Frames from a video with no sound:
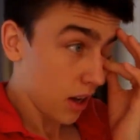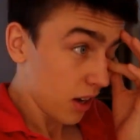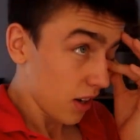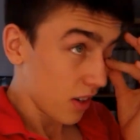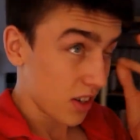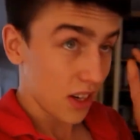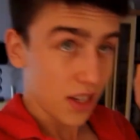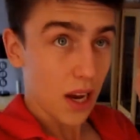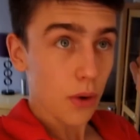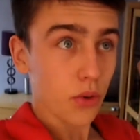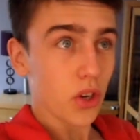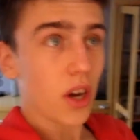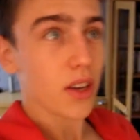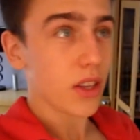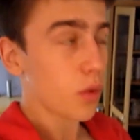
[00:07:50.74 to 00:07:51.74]
Because that's how
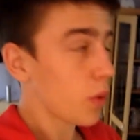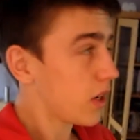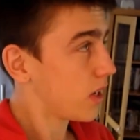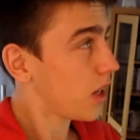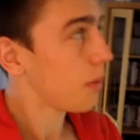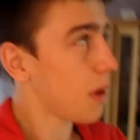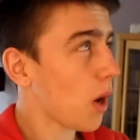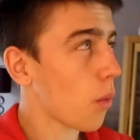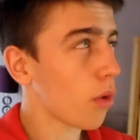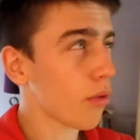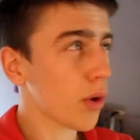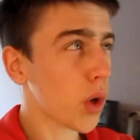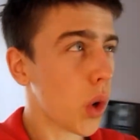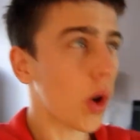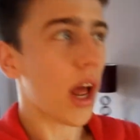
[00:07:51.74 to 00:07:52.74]
tight this week's going to be. I want to
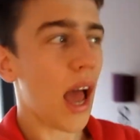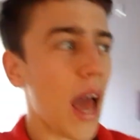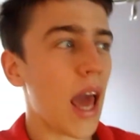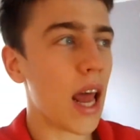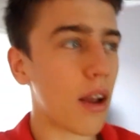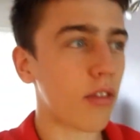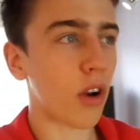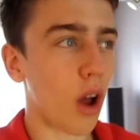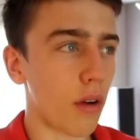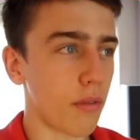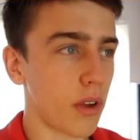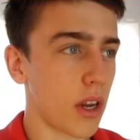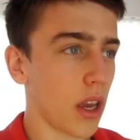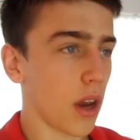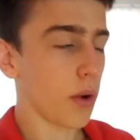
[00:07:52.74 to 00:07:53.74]
record a hell of a lot of
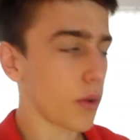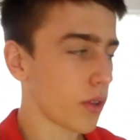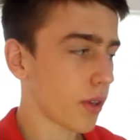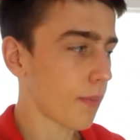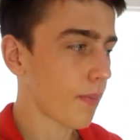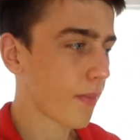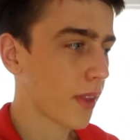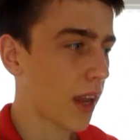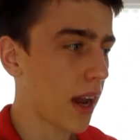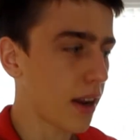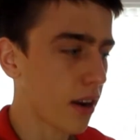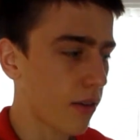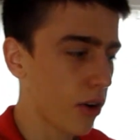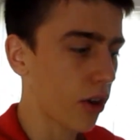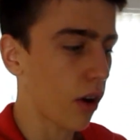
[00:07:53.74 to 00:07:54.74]
videos
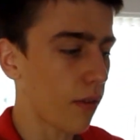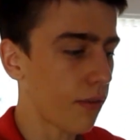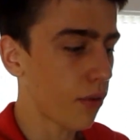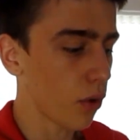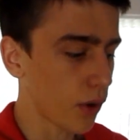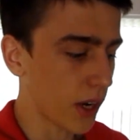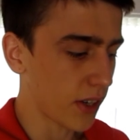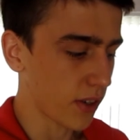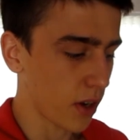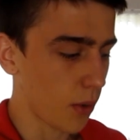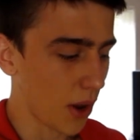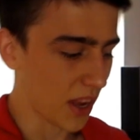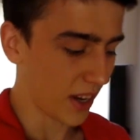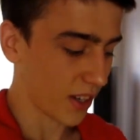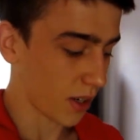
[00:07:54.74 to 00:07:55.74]
and I've only got 4 days to do
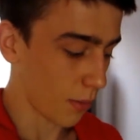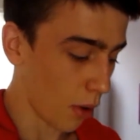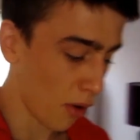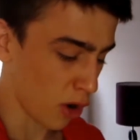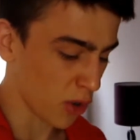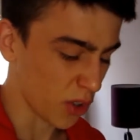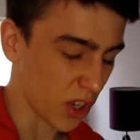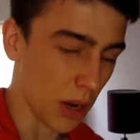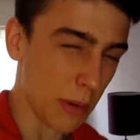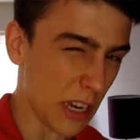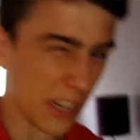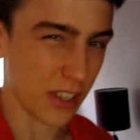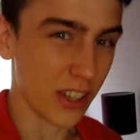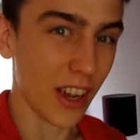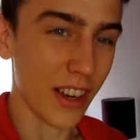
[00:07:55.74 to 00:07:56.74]
it in, and tomorrow's going to be
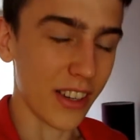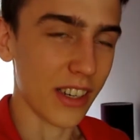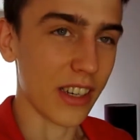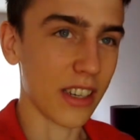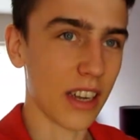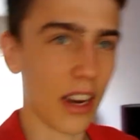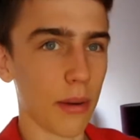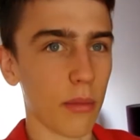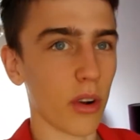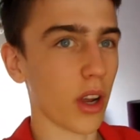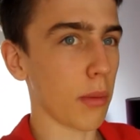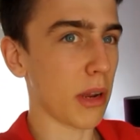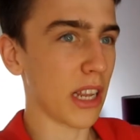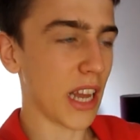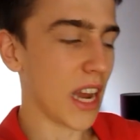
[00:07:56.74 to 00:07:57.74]
exciting and I'm not going
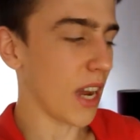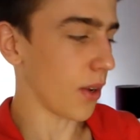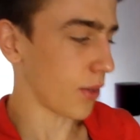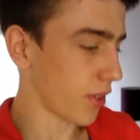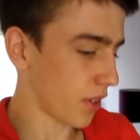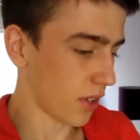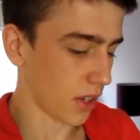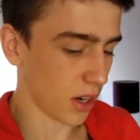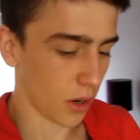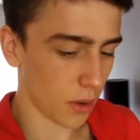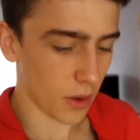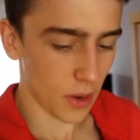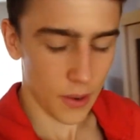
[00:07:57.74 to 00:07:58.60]
to be in the house, so